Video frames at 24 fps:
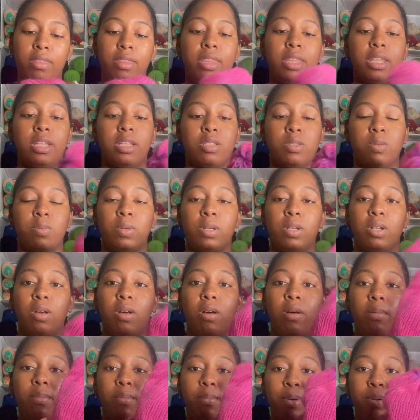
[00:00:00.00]
this one
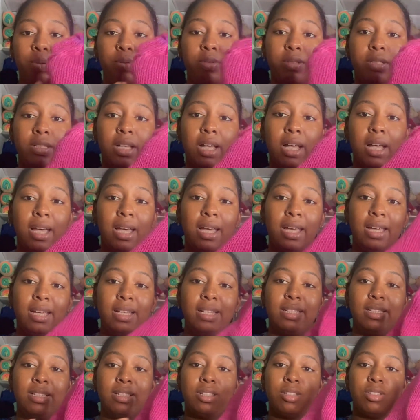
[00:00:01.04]
on both
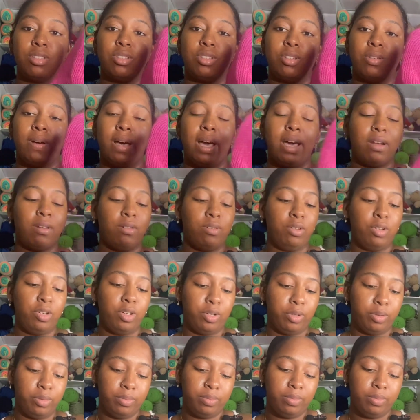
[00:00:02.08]
sides, so I don't know.